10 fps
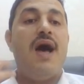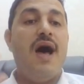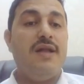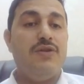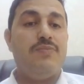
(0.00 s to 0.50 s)

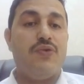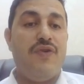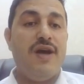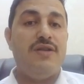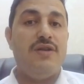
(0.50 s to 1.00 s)
and to
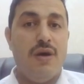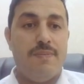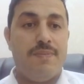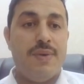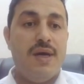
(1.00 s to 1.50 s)
provide
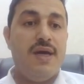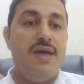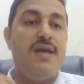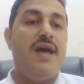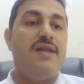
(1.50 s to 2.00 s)
hope
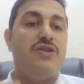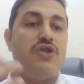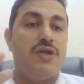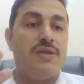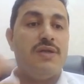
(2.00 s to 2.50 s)
in
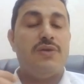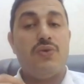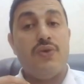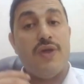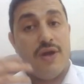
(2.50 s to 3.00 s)
addition
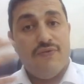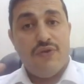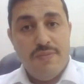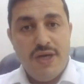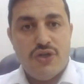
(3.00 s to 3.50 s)
to the
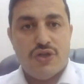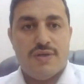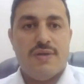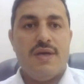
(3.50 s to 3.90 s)
information.